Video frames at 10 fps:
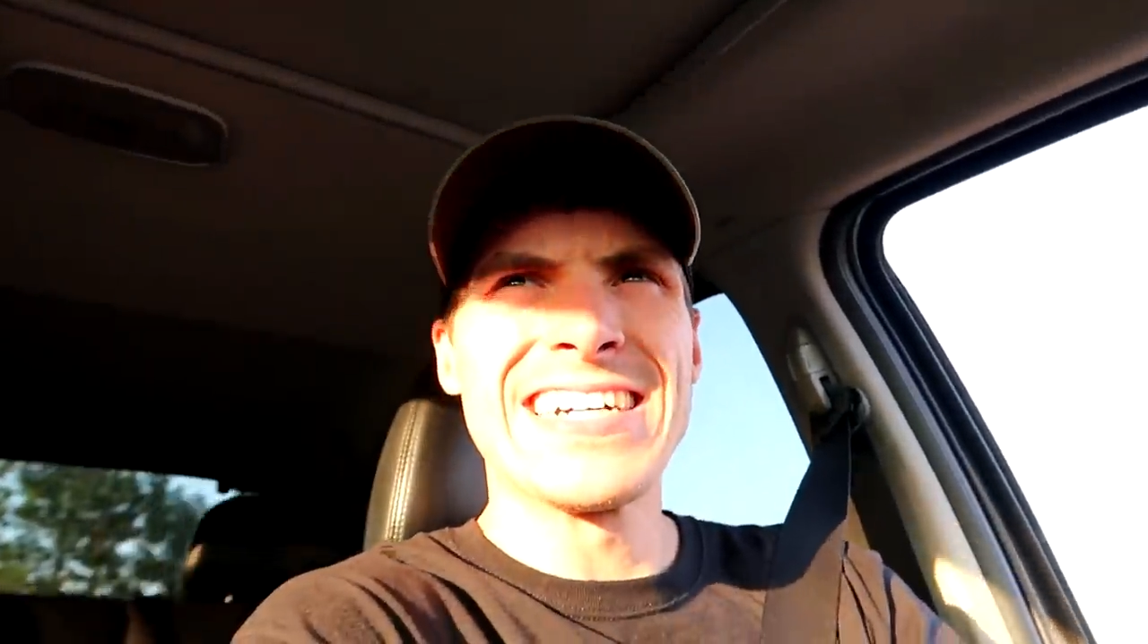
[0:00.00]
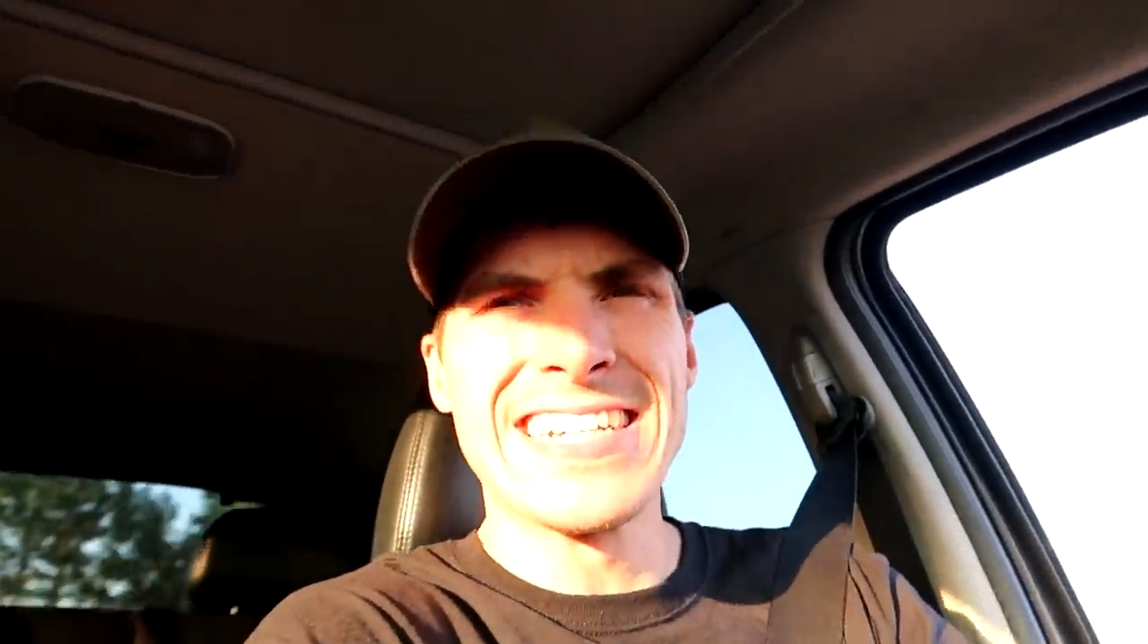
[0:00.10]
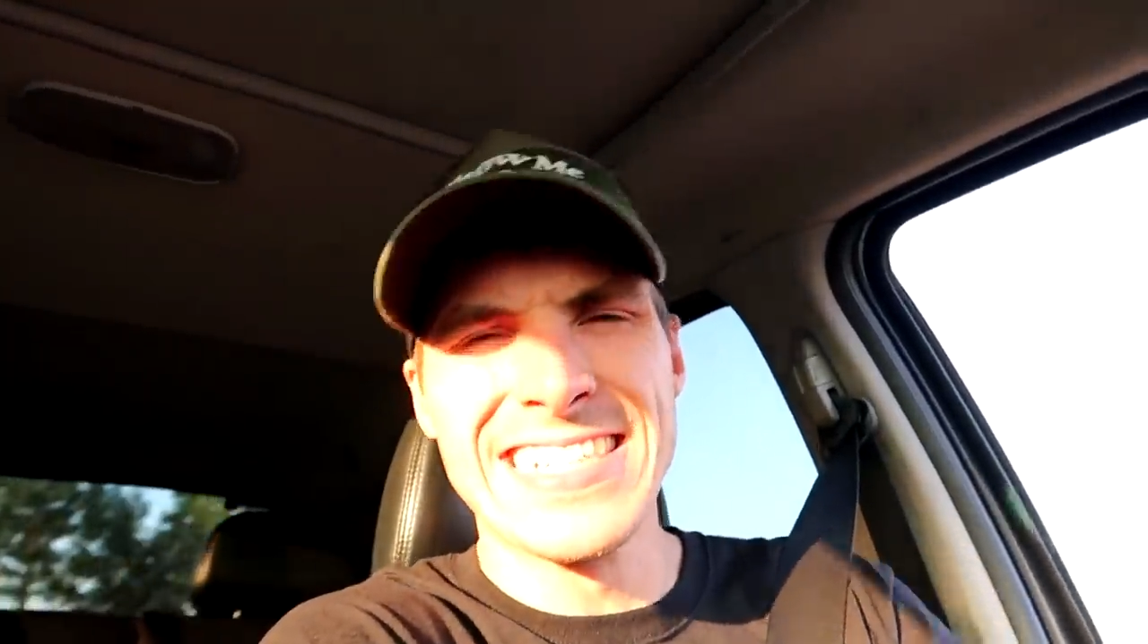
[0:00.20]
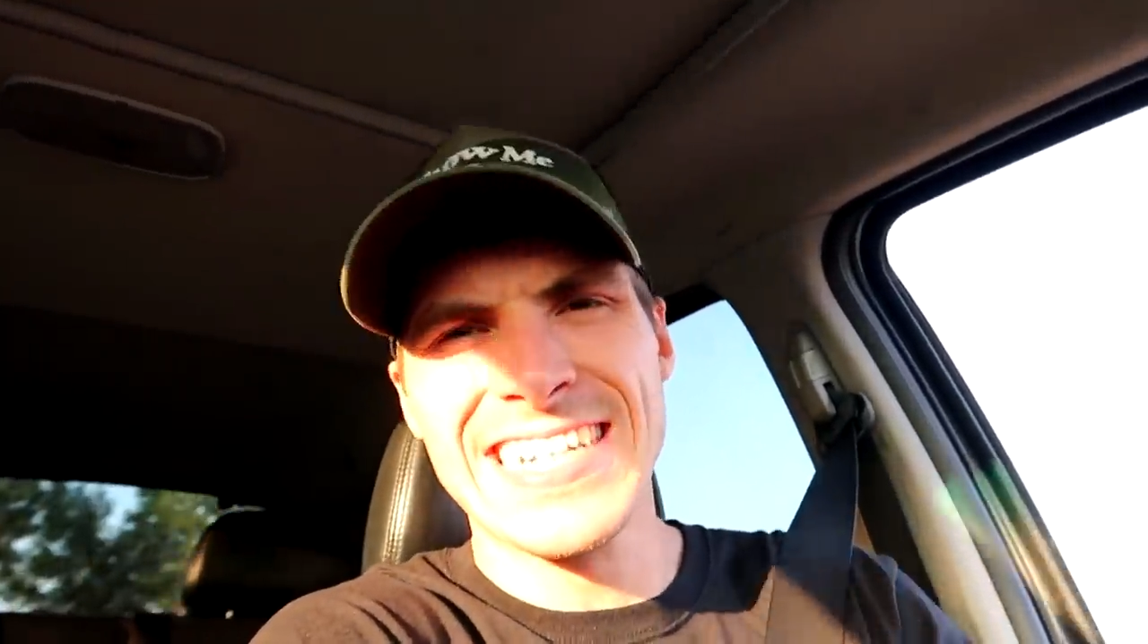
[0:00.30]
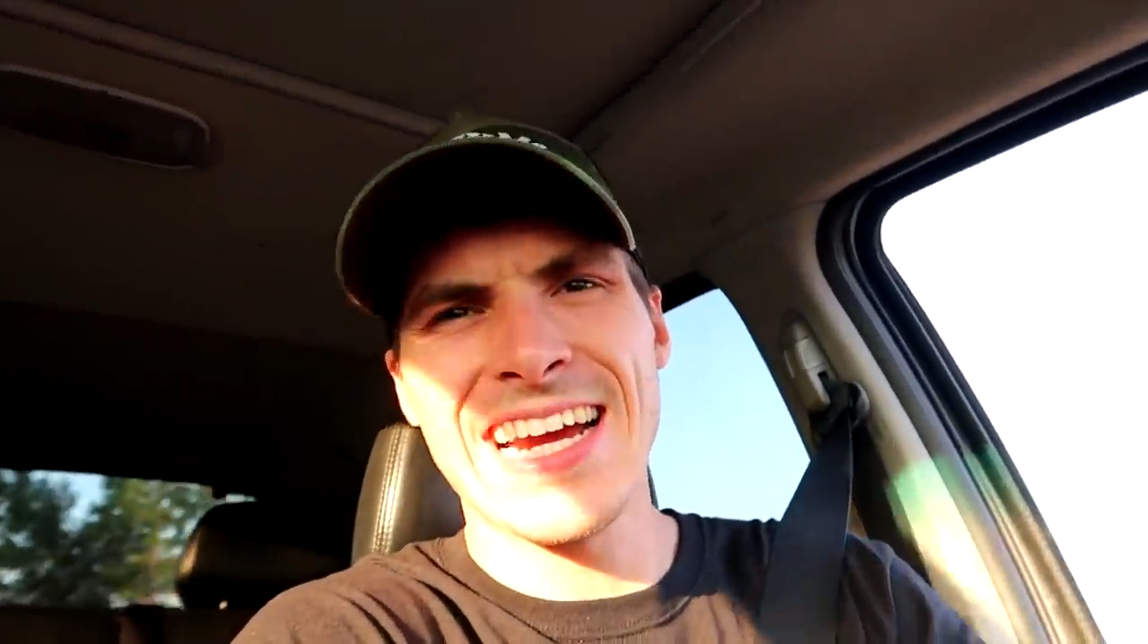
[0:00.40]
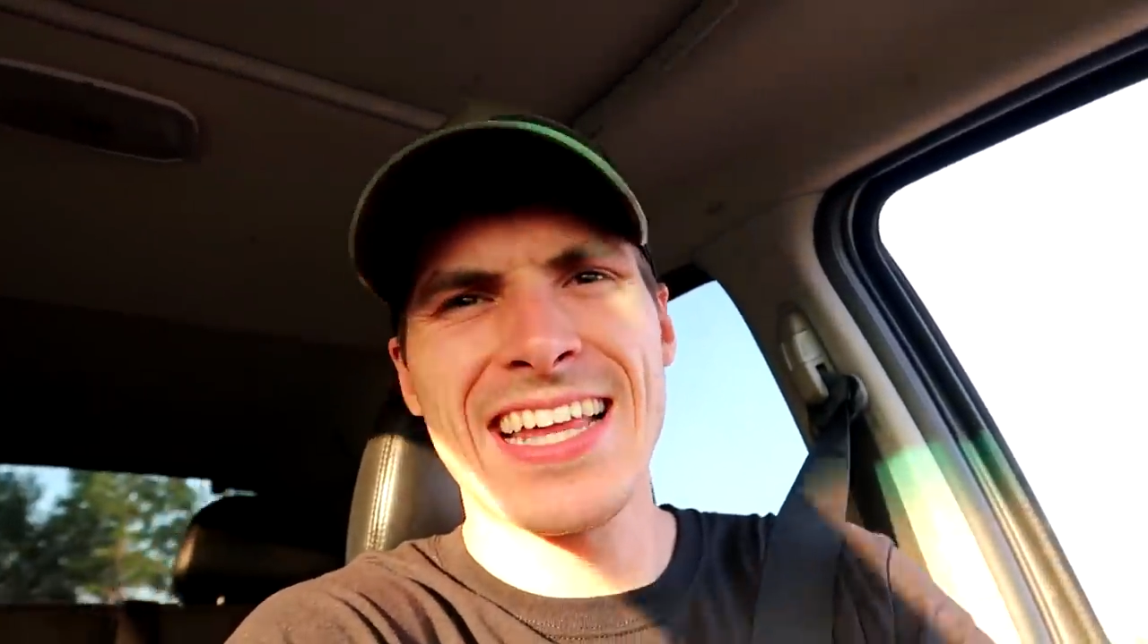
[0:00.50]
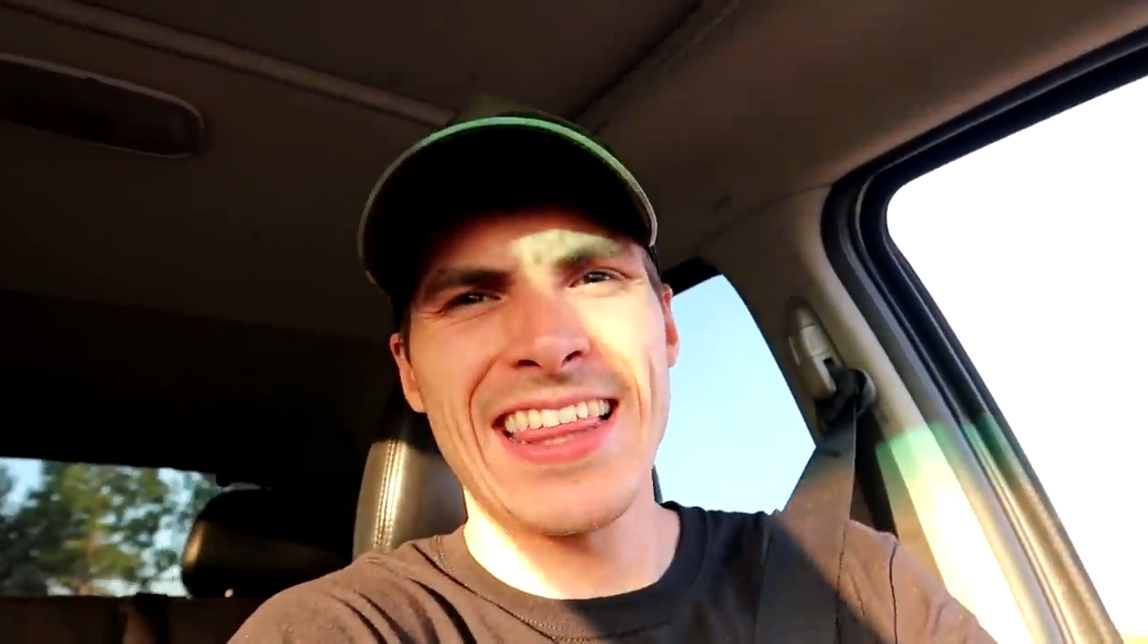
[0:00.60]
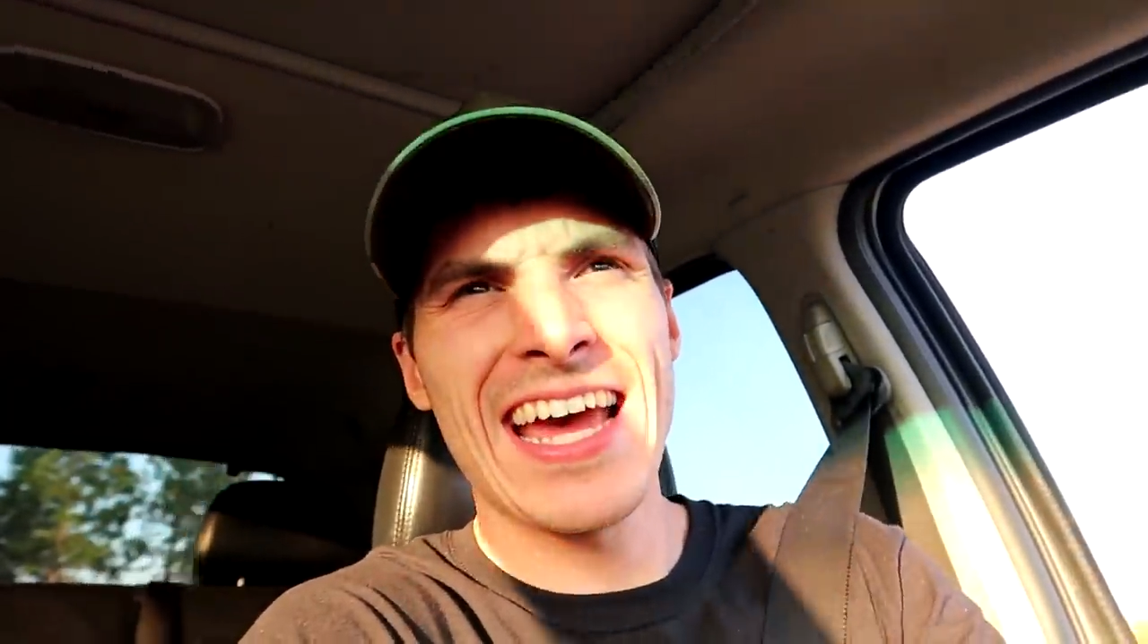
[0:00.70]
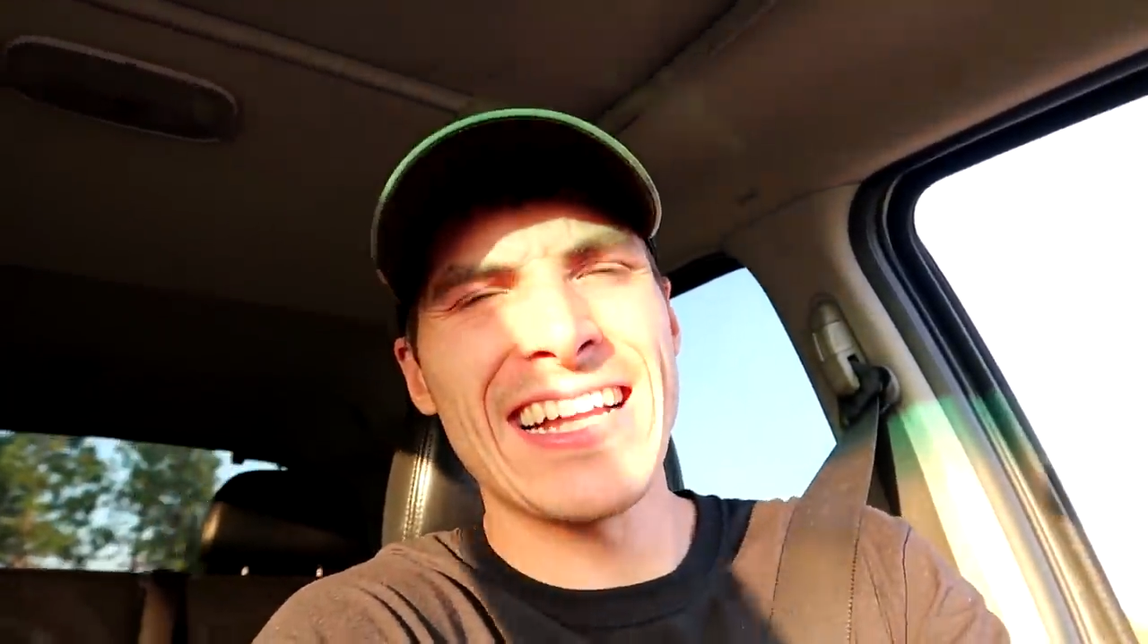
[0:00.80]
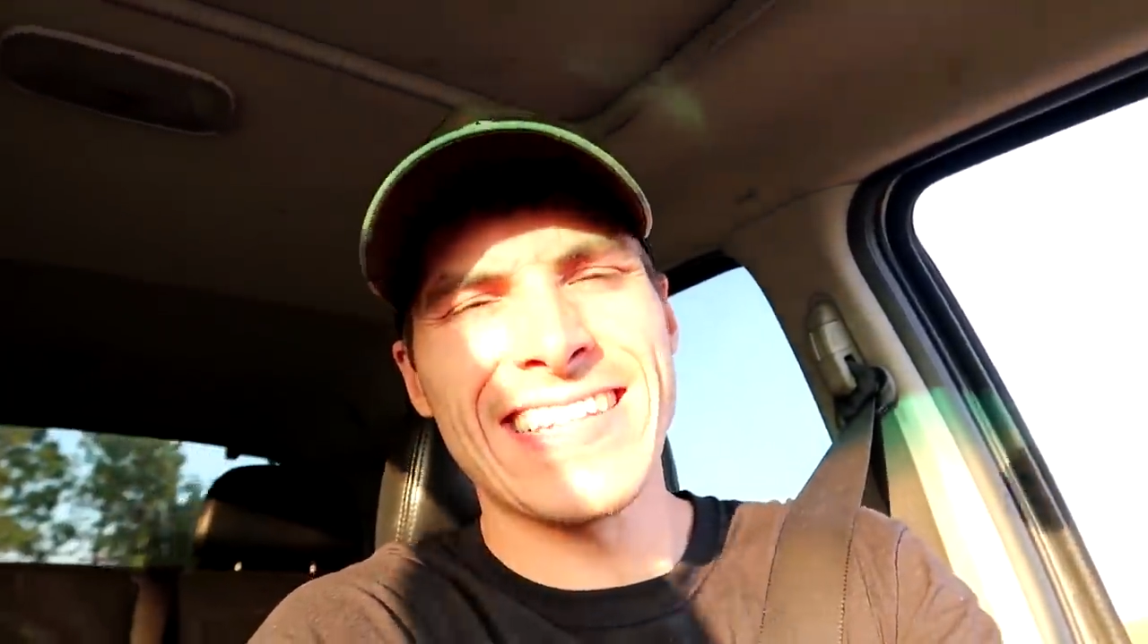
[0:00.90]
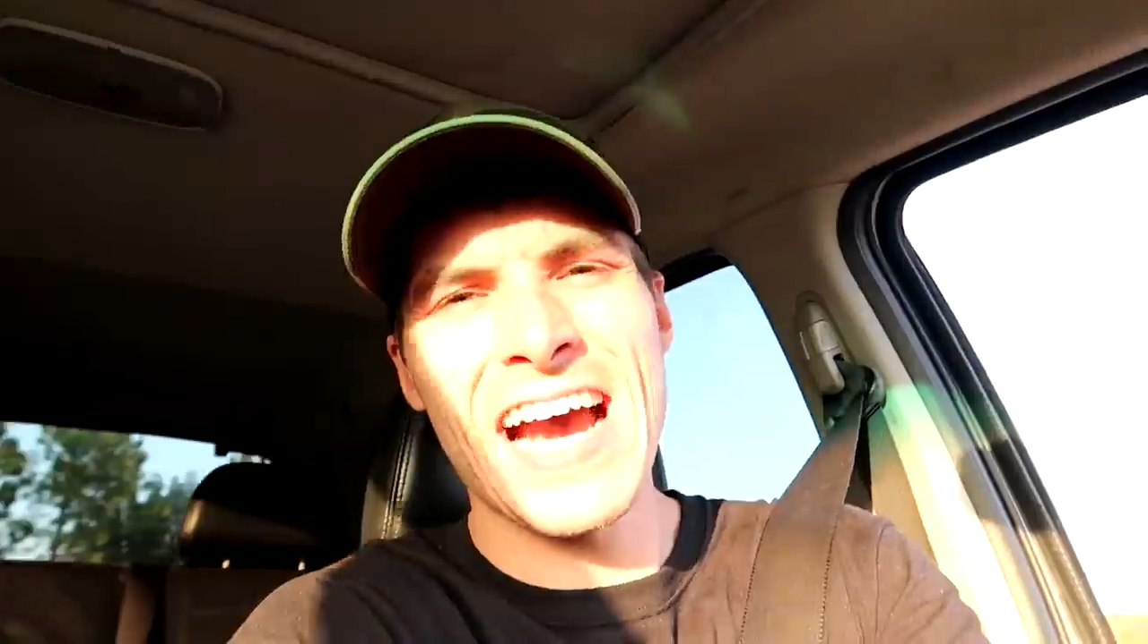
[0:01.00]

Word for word: Gonna check that